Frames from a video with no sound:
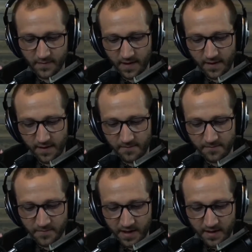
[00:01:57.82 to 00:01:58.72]

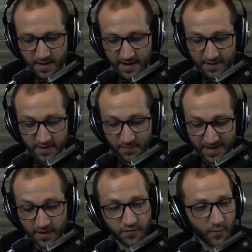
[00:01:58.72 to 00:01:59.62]
Um I got
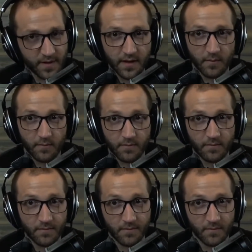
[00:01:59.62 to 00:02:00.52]
something else from him.
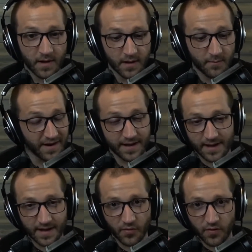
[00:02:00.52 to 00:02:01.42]
But I
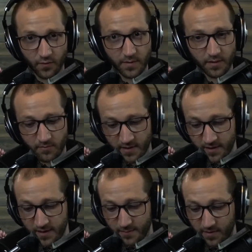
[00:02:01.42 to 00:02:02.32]
didn't get this from him.
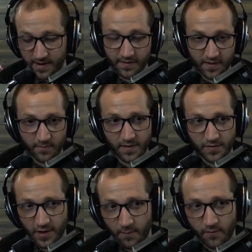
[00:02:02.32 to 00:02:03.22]
I got
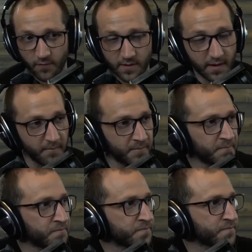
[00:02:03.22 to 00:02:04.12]
else coming from him.
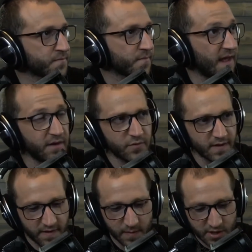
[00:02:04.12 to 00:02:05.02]
He was
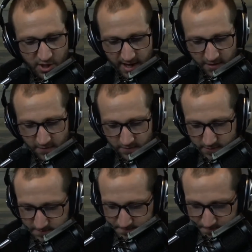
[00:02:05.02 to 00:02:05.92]
just in the chat
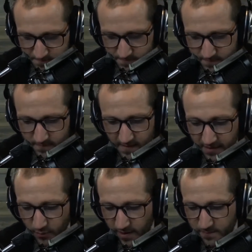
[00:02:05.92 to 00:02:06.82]
earlier. Yeah.
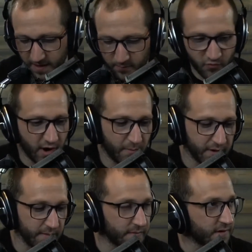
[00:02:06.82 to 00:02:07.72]
That's why I'm name
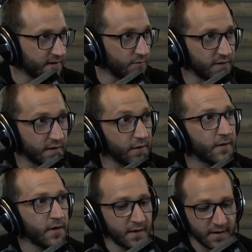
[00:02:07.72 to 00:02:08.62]
dropping him because he was
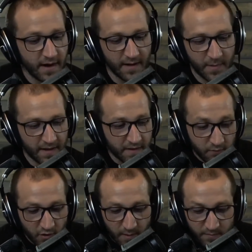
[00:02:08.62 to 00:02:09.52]
here. I'm not
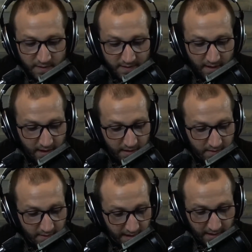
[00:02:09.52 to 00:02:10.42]
name dropping this guy
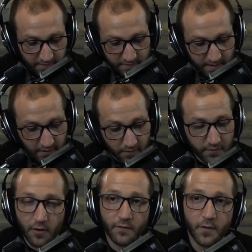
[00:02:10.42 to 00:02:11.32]
because I, I, I
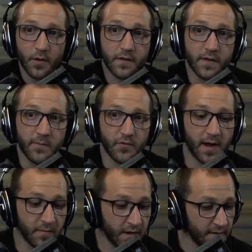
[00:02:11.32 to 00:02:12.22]
don't know if he wants name
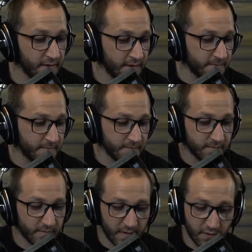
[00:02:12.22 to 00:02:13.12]
dropped.
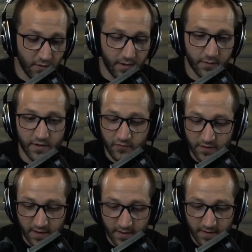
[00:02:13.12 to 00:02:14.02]
So it was a,
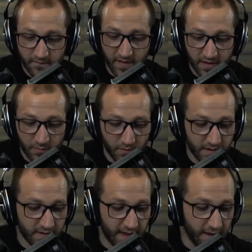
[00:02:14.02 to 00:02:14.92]
just a
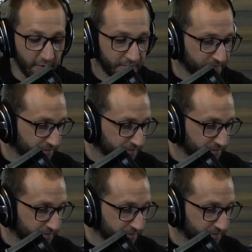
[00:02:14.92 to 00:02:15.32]
Facebook sale.